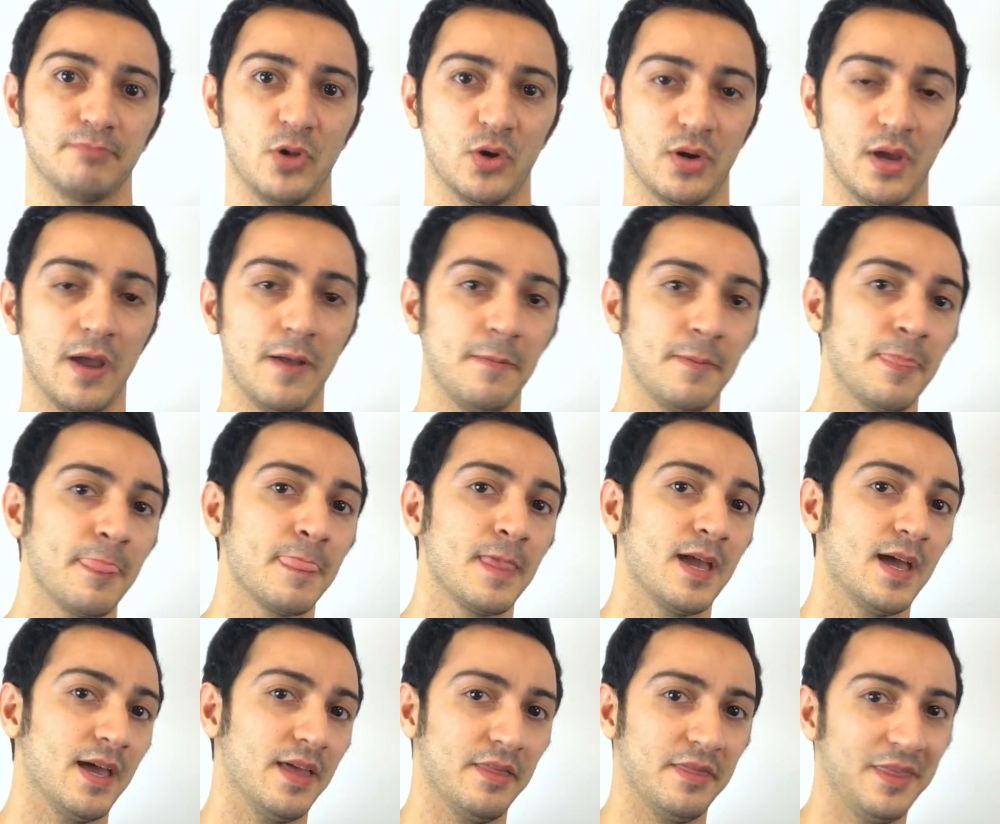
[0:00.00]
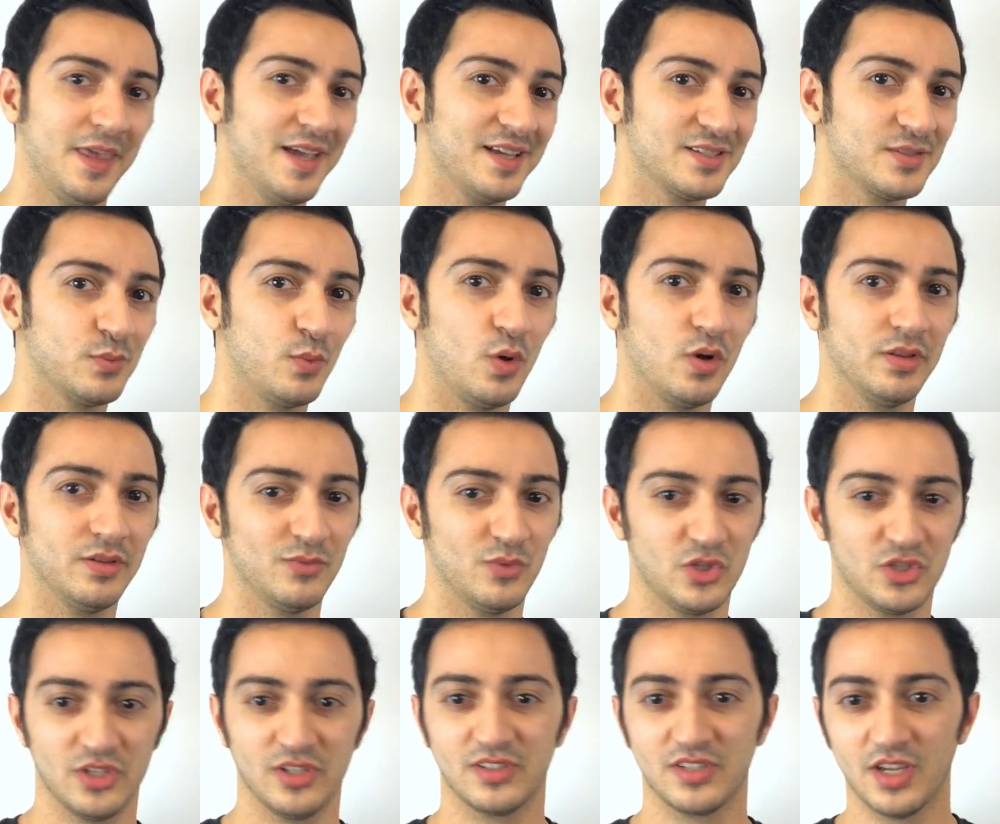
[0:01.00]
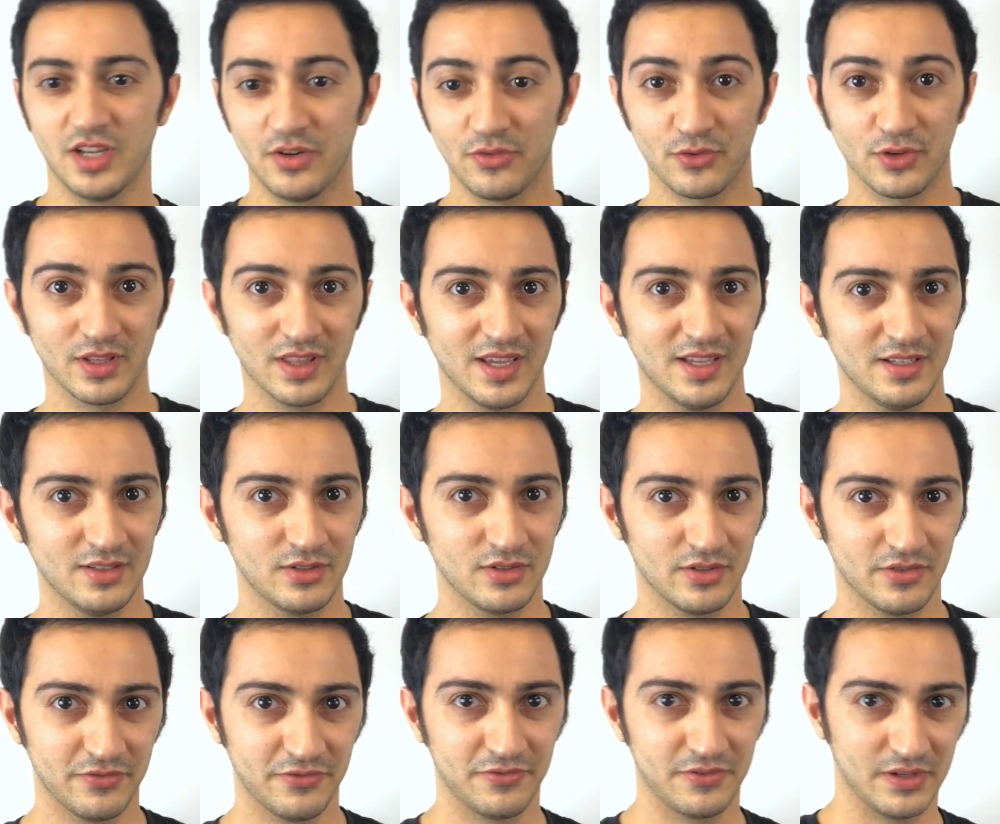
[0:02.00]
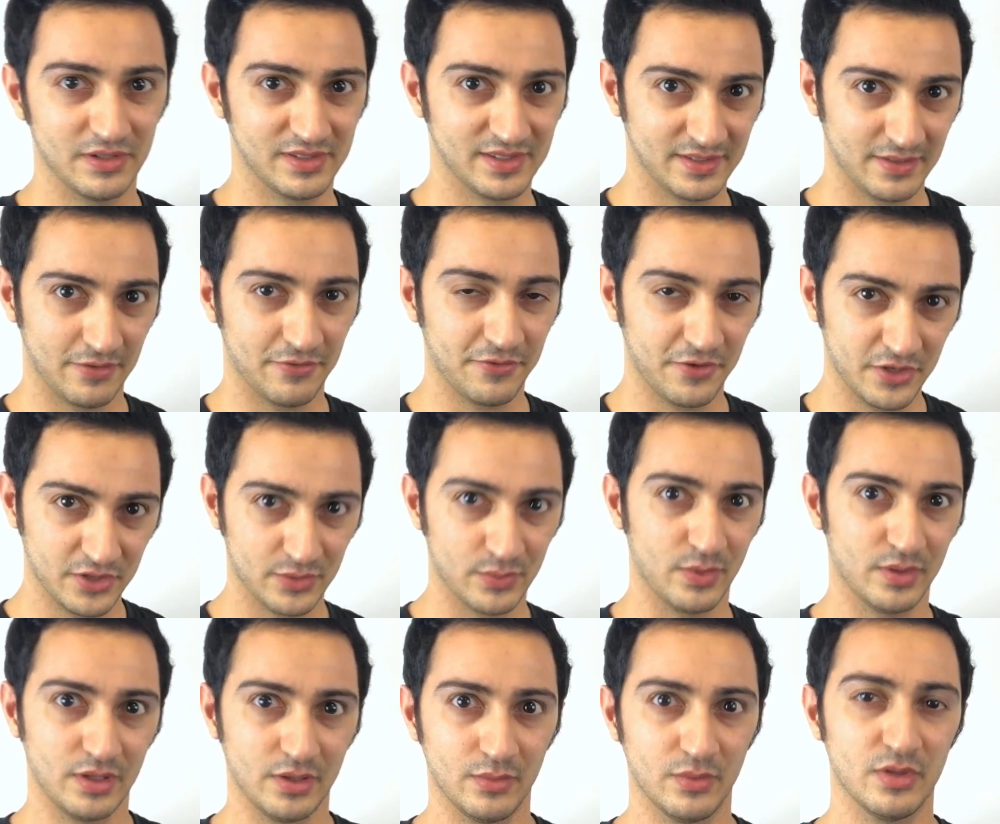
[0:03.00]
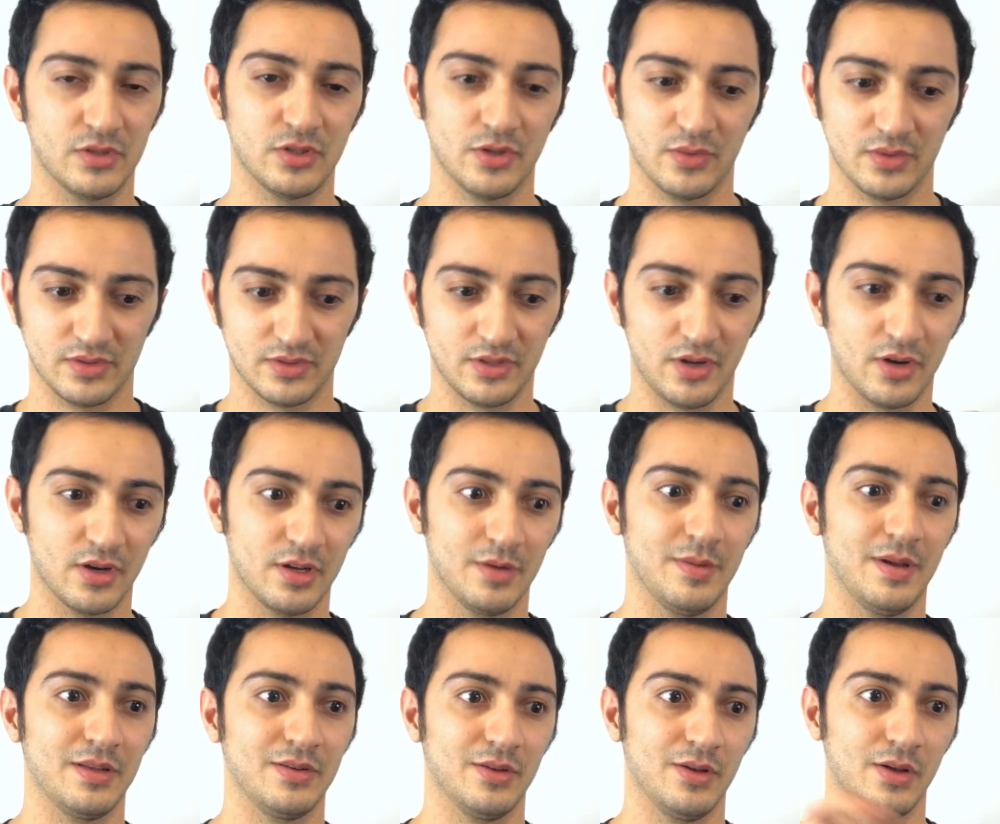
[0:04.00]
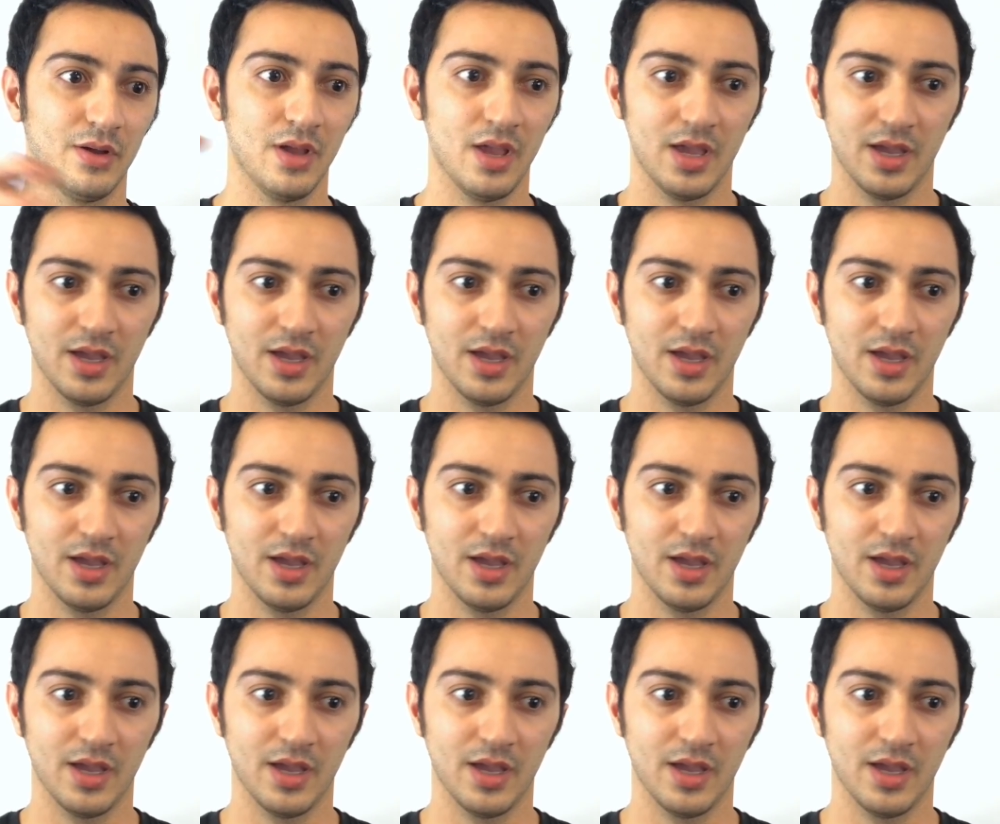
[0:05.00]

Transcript: Okay, and next one, which is kind of related to the first one, which I was talking about,